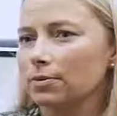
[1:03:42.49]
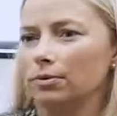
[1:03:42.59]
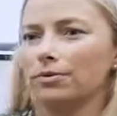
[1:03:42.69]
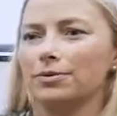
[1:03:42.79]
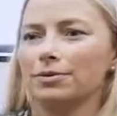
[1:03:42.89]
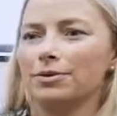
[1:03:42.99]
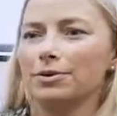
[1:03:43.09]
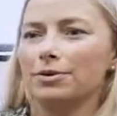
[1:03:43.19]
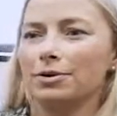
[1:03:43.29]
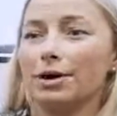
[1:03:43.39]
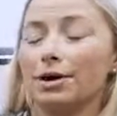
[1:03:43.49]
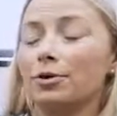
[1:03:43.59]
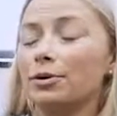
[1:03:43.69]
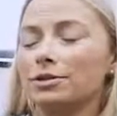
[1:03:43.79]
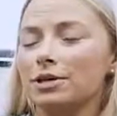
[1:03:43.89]
cool. Hey, I
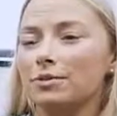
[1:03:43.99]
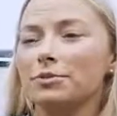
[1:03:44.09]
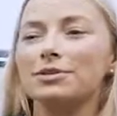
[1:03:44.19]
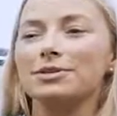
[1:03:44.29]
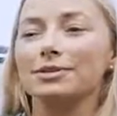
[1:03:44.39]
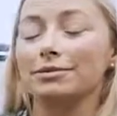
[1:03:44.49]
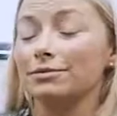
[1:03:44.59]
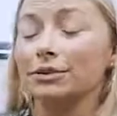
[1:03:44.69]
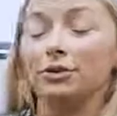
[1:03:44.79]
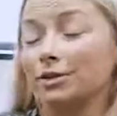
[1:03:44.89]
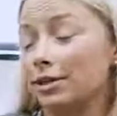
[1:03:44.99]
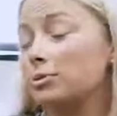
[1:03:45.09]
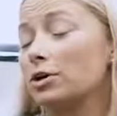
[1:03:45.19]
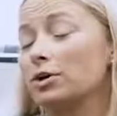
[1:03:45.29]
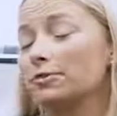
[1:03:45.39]
know we could talk about that, like literally
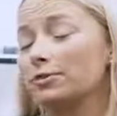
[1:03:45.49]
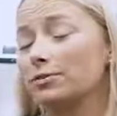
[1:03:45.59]
keep talking